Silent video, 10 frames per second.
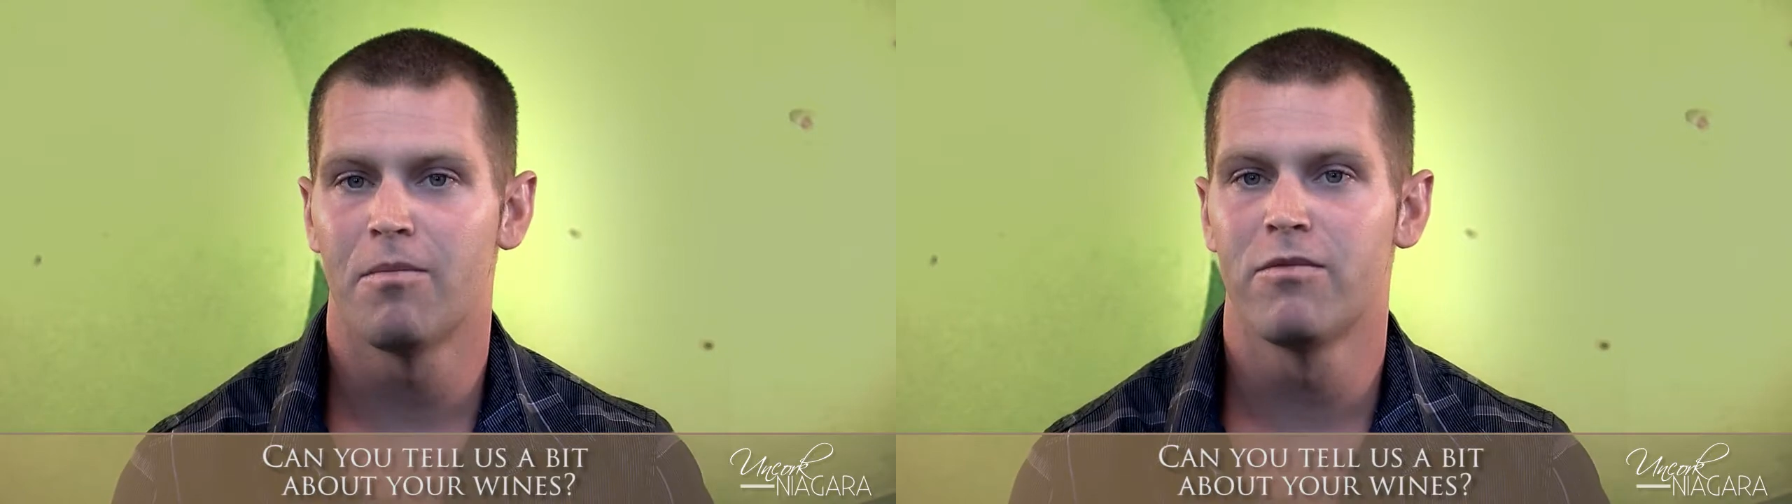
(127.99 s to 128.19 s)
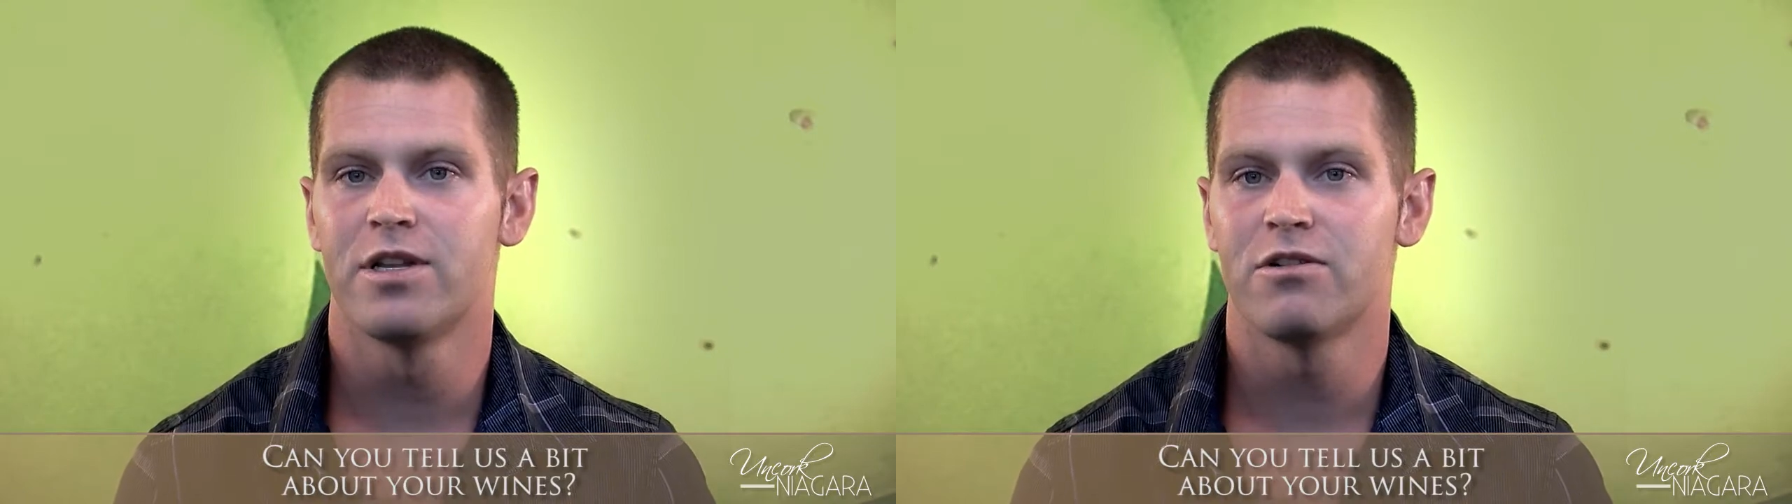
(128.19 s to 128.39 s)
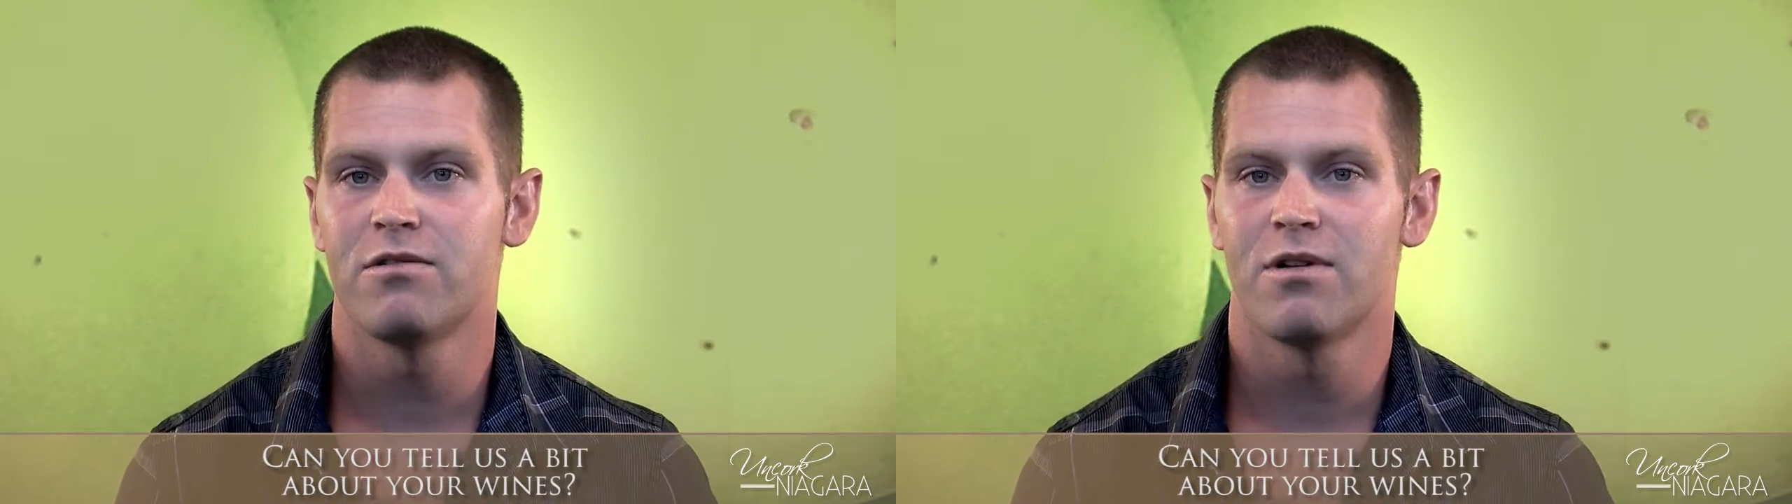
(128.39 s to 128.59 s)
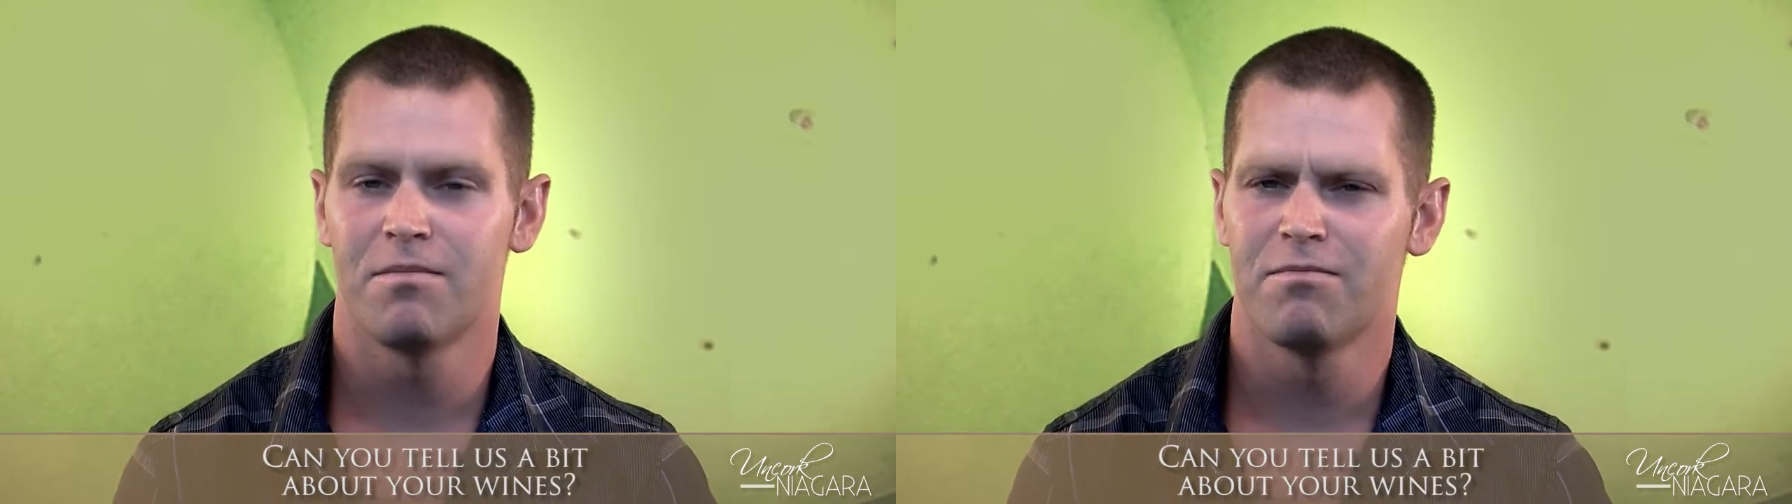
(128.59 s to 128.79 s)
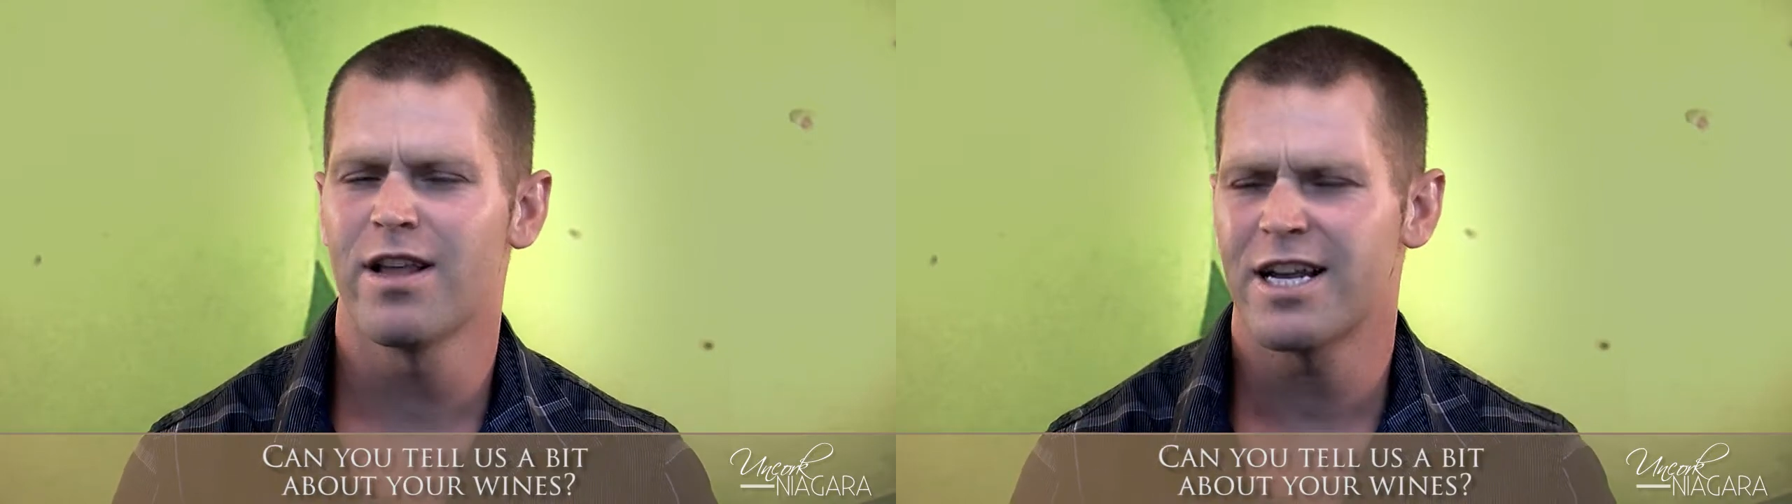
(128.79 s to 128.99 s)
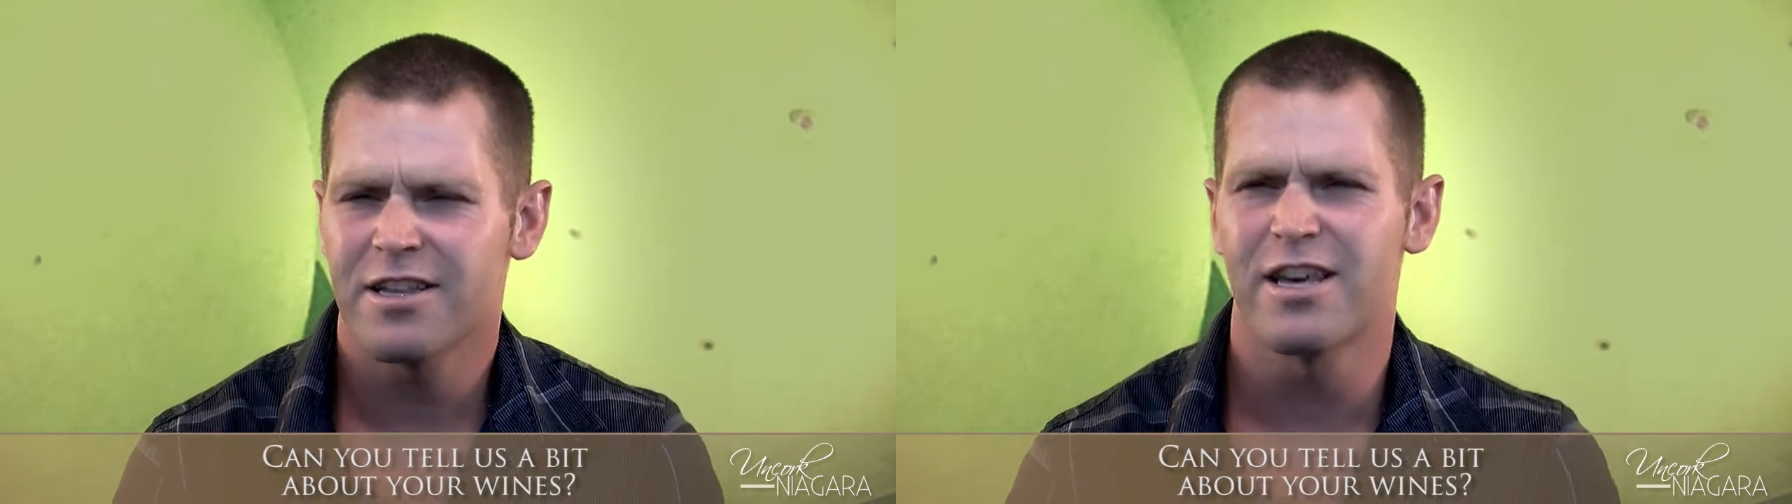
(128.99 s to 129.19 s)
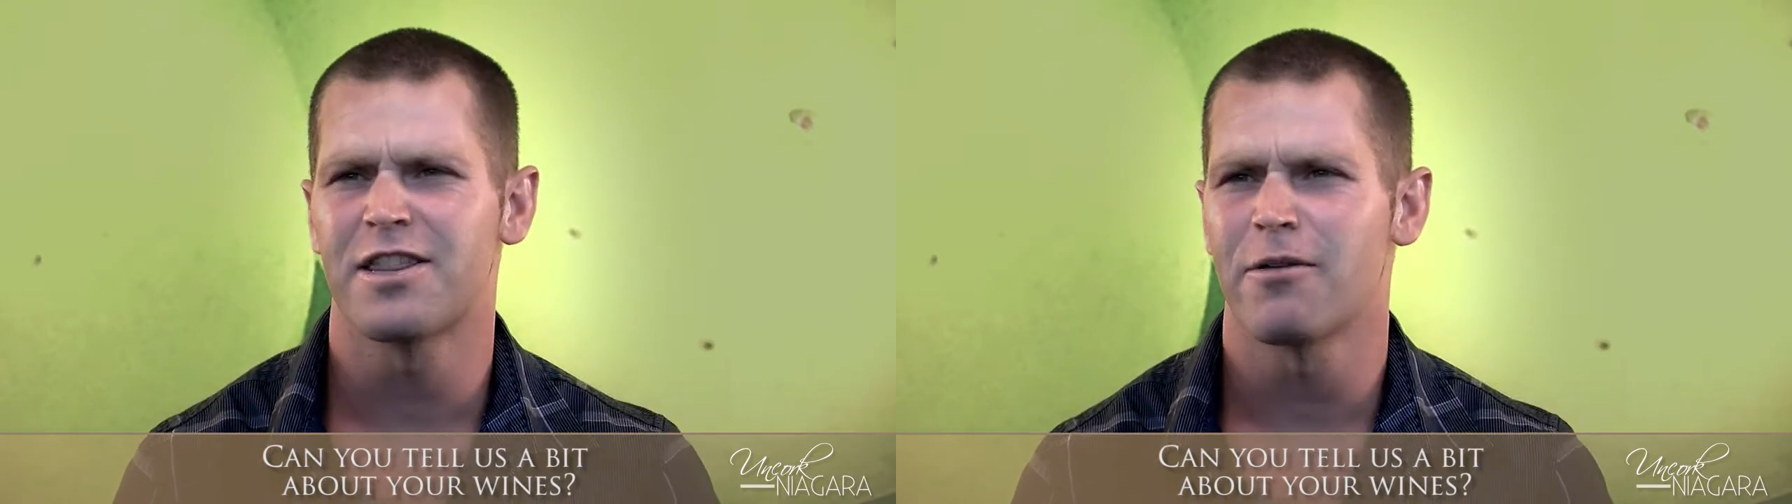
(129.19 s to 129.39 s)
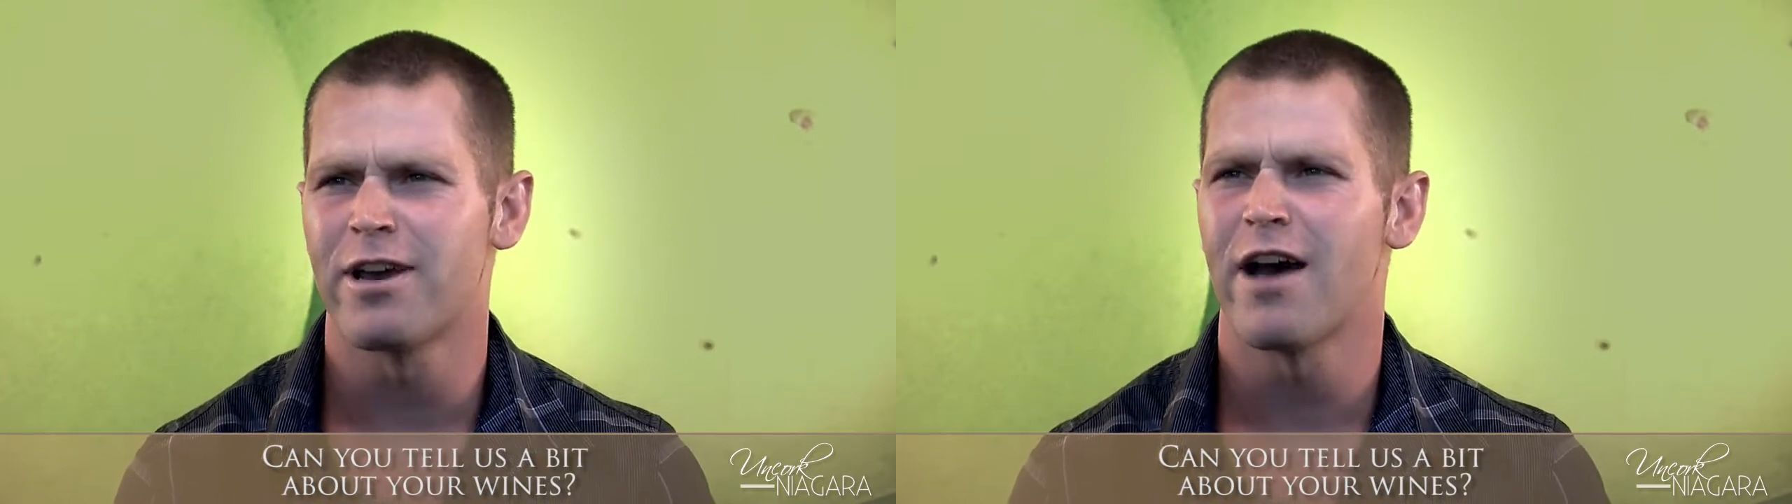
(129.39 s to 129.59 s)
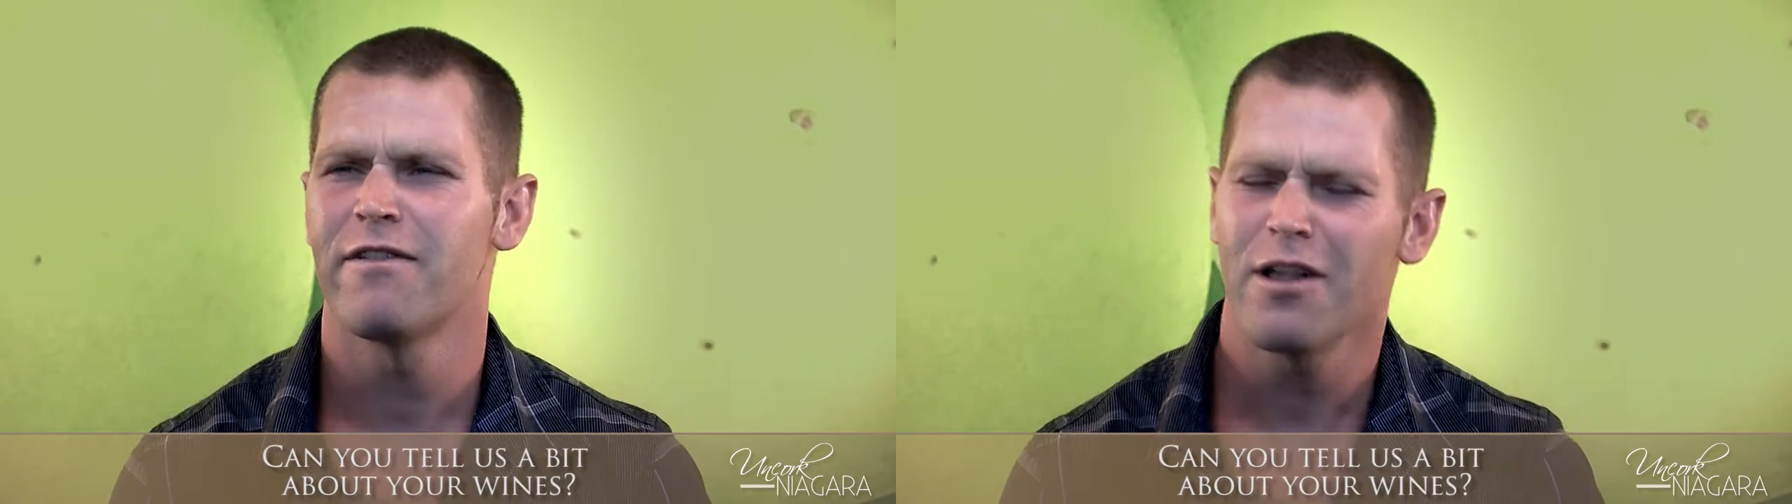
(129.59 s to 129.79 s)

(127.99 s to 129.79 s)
we do like to think that we have a